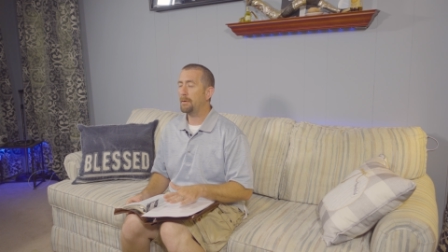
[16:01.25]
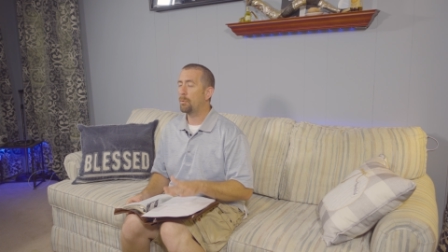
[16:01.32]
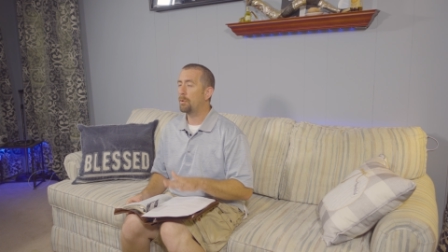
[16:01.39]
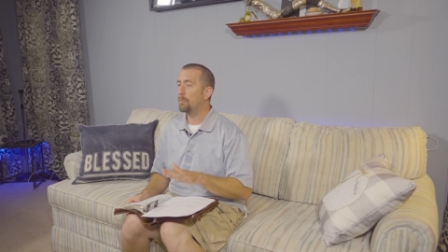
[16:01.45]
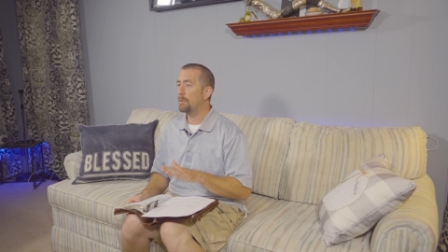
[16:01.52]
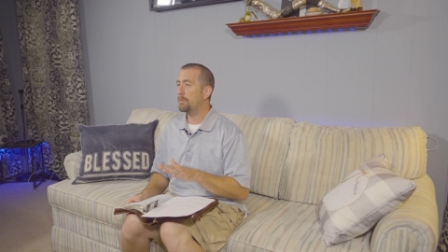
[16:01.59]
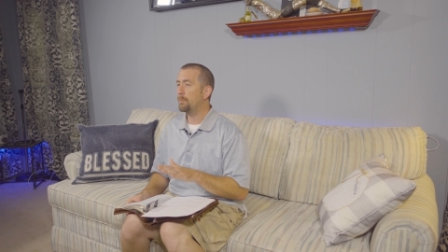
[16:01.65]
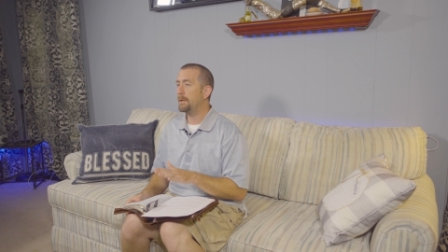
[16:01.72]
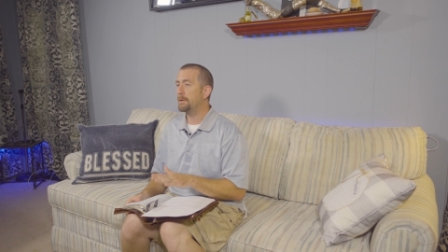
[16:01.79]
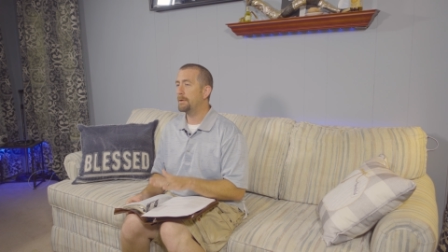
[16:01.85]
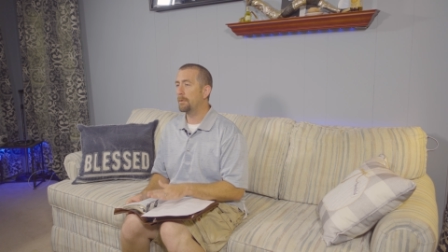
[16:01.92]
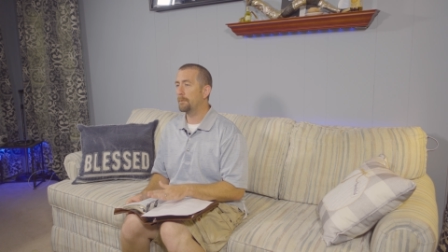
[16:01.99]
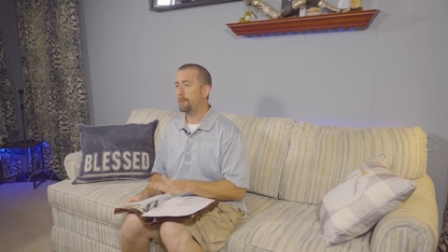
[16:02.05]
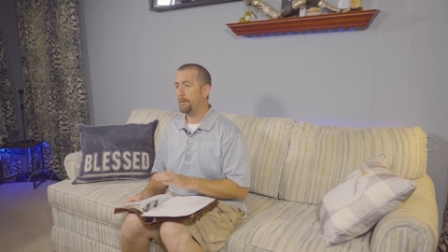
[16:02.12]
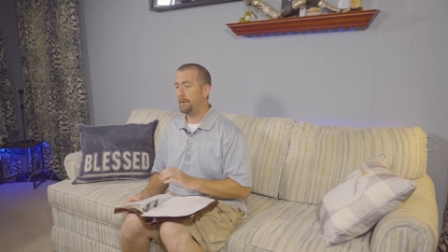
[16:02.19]
it or when we
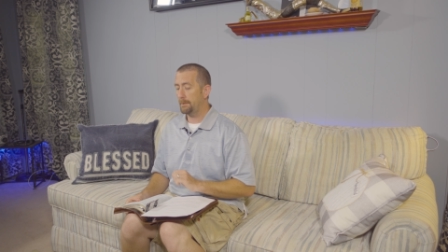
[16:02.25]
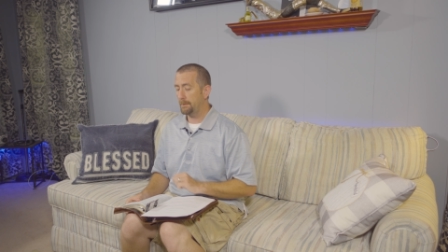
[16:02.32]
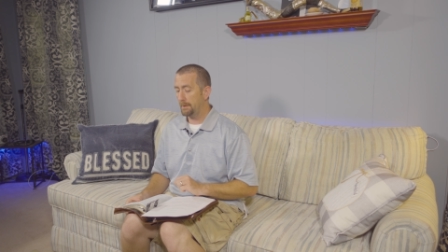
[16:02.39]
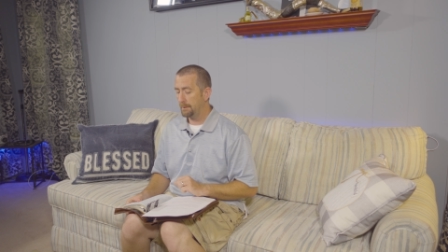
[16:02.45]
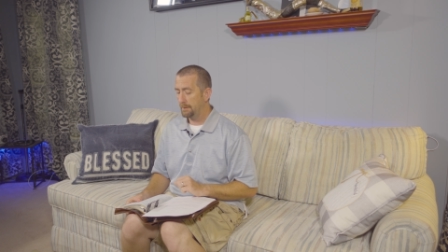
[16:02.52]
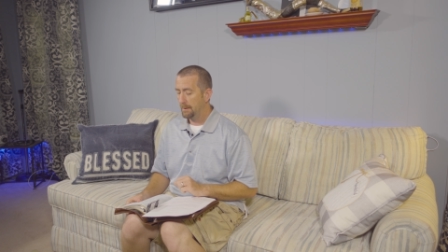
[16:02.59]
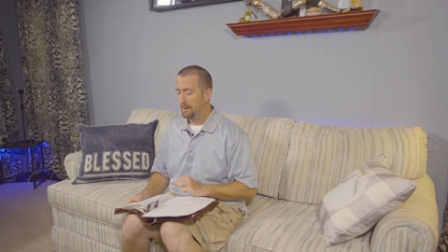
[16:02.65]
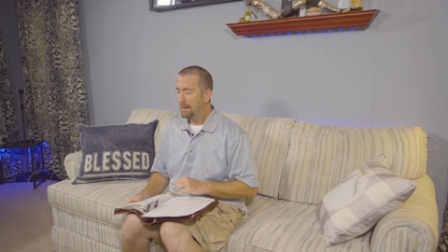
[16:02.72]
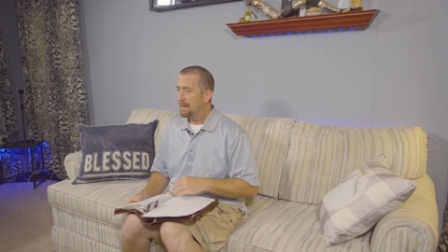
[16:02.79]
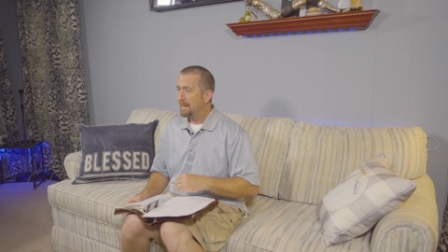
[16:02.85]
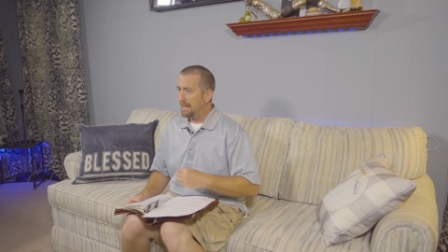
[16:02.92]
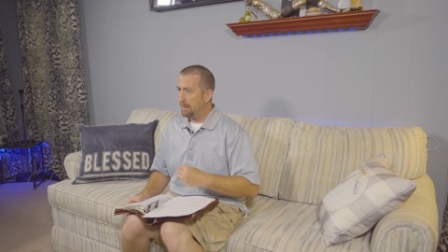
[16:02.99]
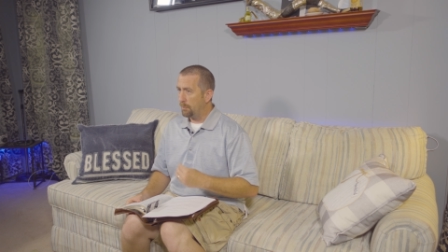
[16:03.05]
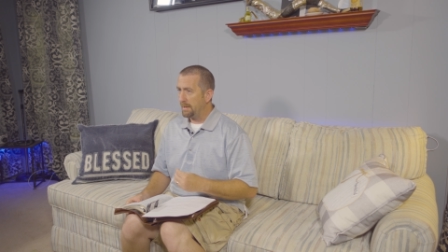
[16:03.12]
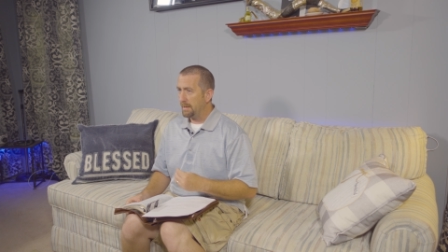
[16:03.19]
don't feel it.
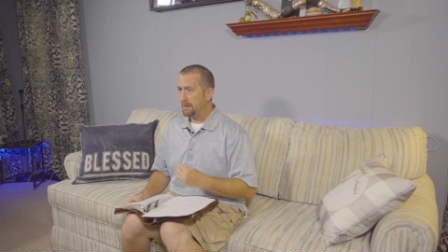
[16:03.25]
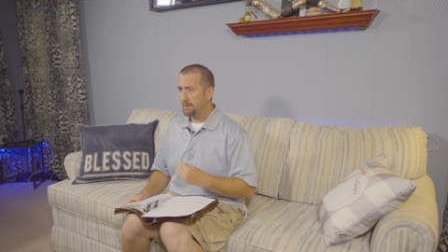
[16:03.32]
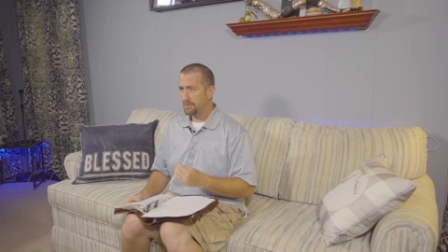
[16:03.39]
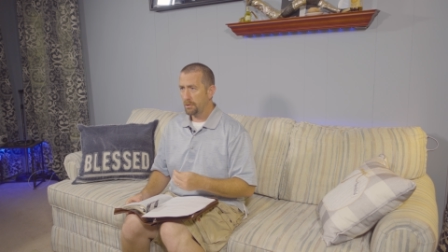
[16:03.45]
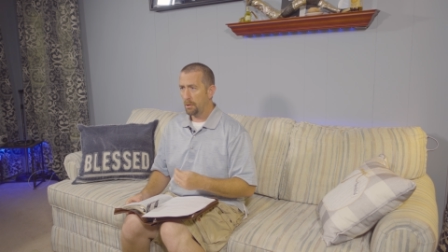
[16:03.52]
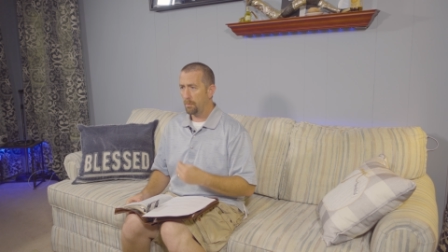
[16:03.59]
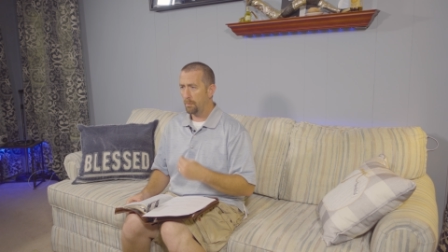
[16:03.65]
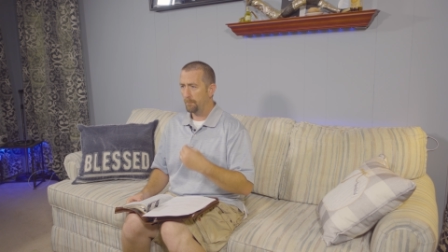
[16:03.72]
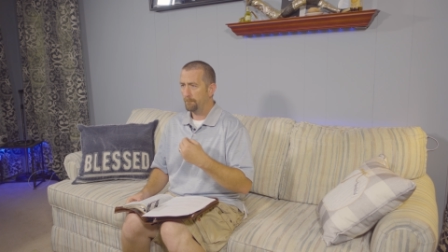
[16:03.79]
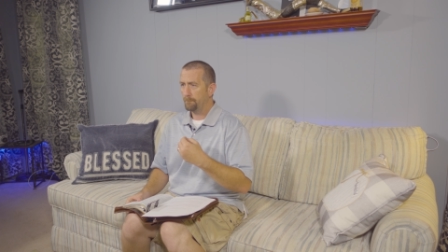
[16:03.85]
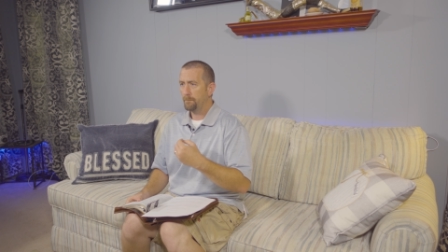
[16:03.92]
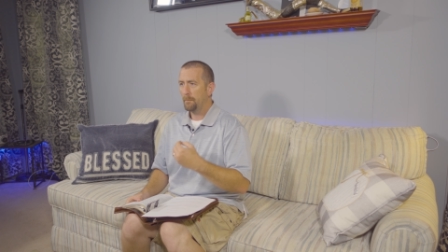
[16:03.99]
And we need to show